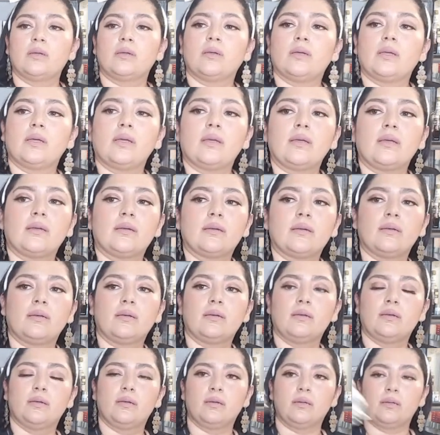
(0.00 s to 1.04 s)
Okay.
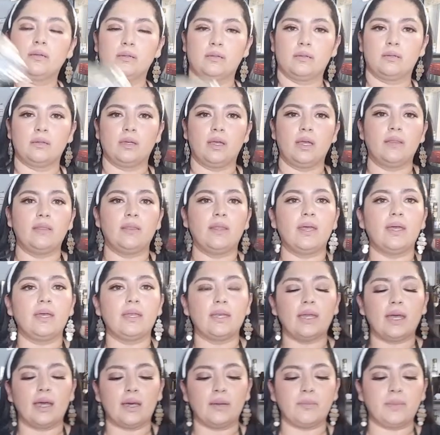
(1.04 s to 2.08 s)
And then
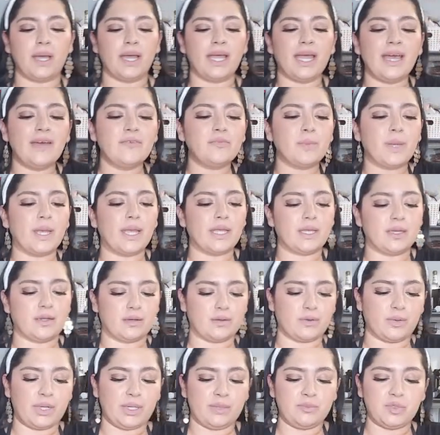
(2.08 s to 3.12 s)
I have my
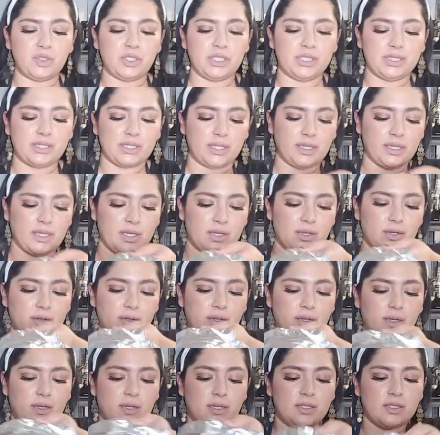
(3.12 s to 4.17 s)
cream cheese in here,
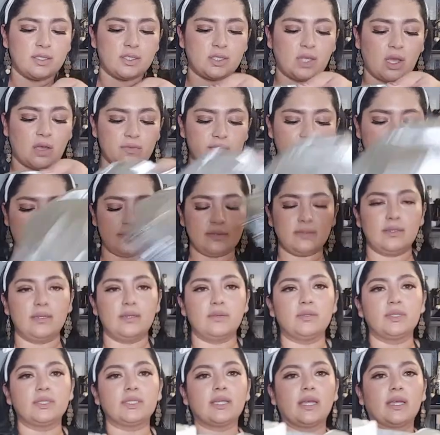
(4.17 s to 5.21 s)
soft.
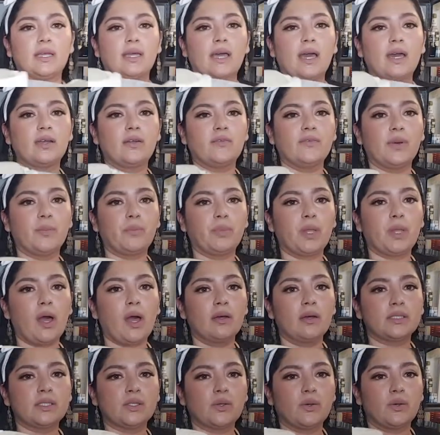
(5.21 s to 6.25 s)
It was like out of a
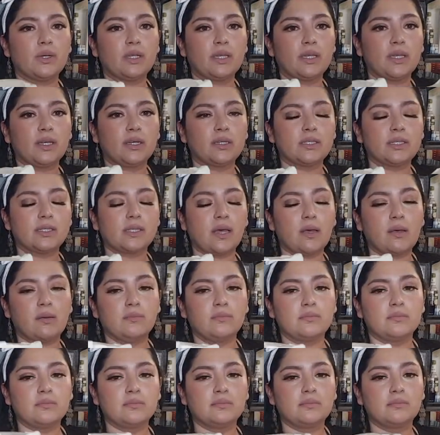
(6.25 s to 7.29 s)
block, so it looks
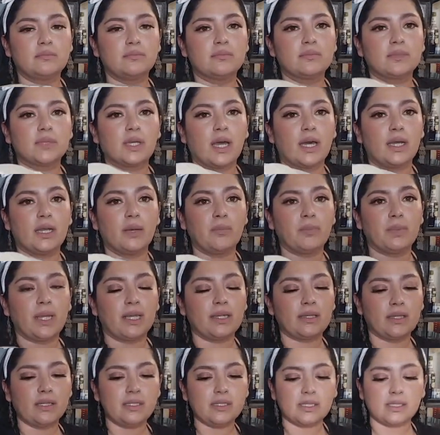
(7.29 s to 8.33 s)
cut up
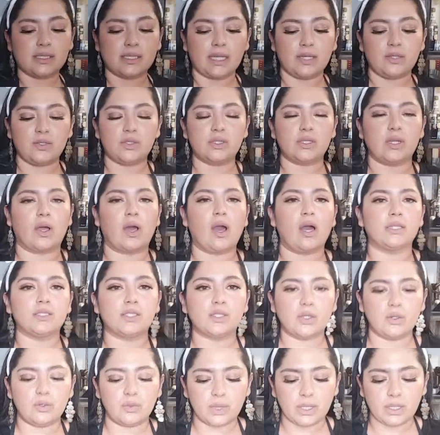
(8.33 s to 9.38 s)
like this because I used the
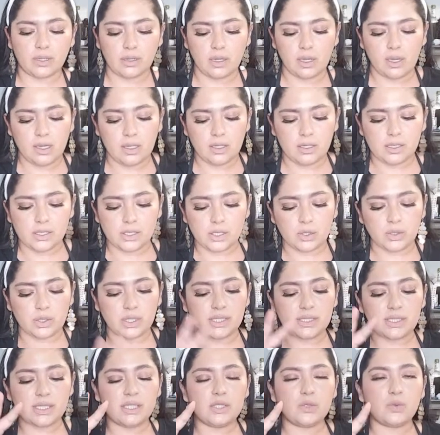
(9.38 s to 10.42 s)
Costco one. So
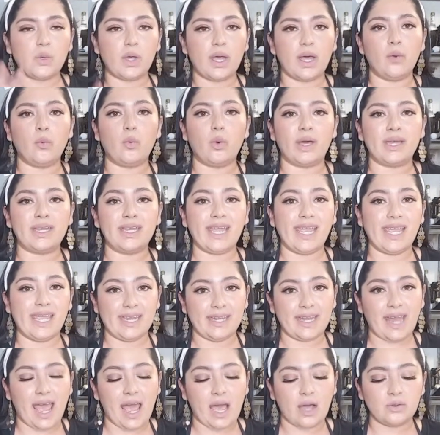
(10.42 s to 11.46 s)
this is a 1/8
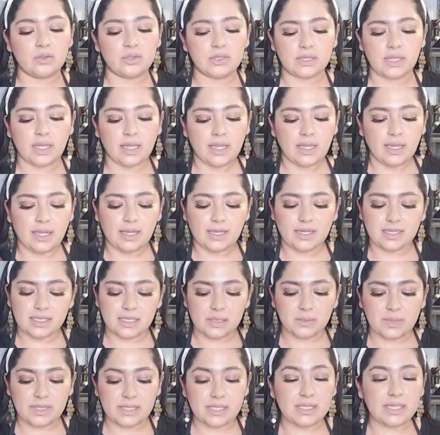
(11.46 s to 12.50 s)
ounce, and it's
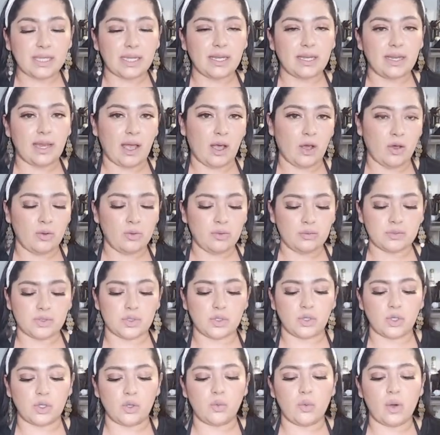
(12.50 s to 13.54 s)
been sitting out.
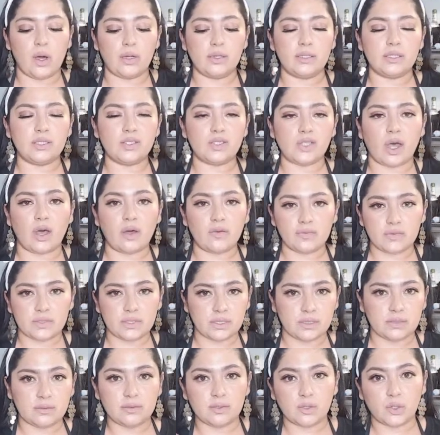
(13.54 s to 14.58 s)
So you want a
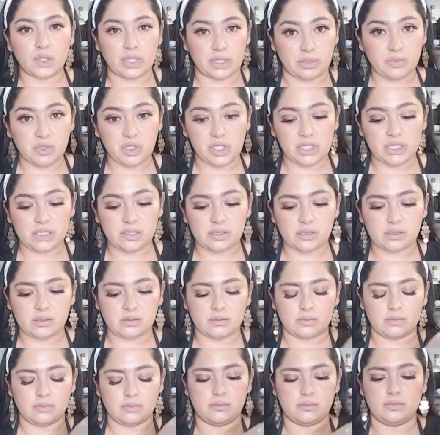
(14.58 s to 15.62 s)
soft cream cheese,
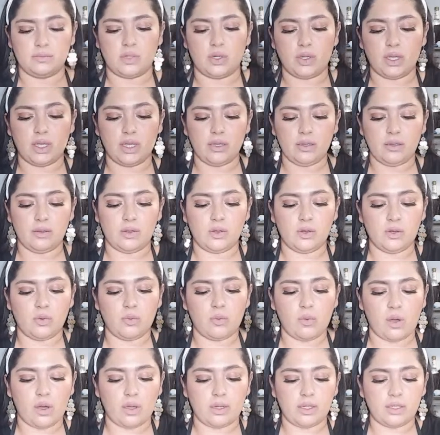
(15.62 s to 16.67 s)
okay? You don't
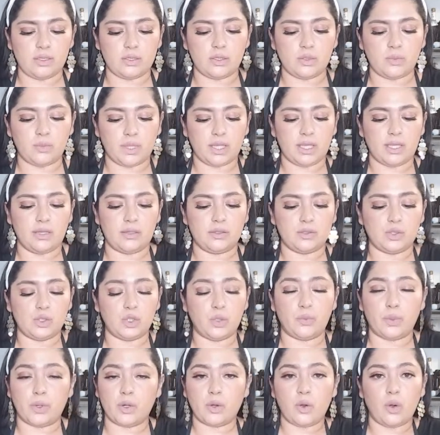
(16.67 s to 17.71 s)
want it to be
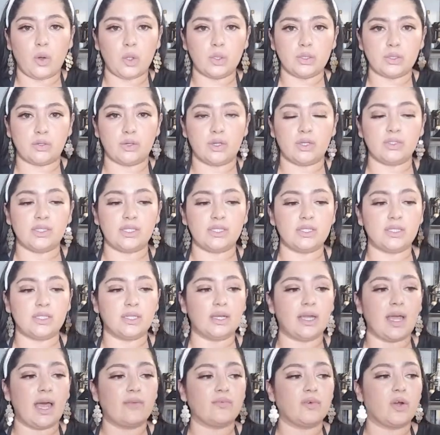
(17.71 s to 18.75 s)
super cold, or else you're
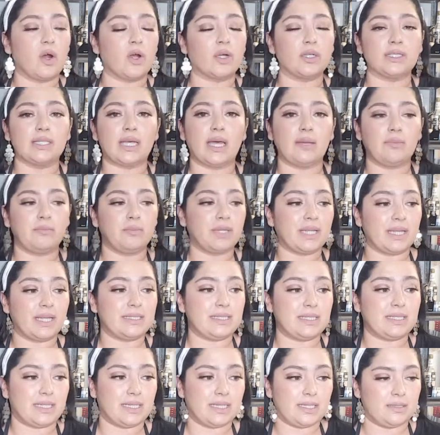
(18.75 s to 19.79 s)
gonna have a hard time
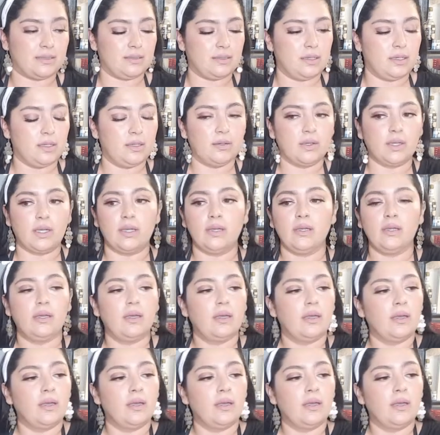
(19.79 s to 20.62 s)
blending it. Okay.